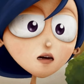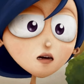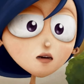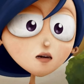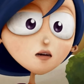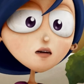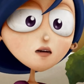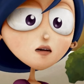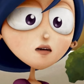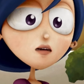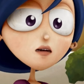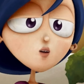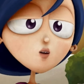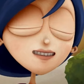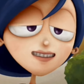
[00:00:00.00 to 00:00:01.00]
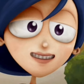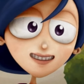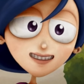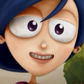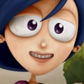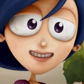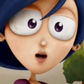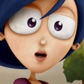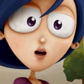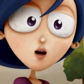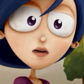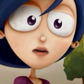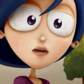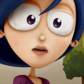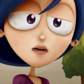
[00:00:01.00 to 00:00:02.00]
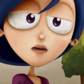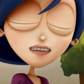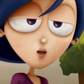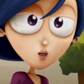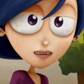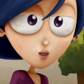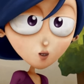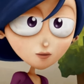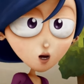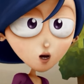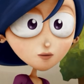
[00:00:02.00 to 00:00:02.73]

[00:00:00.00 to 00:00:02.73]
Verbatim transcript: Huh? Really? Oh, you should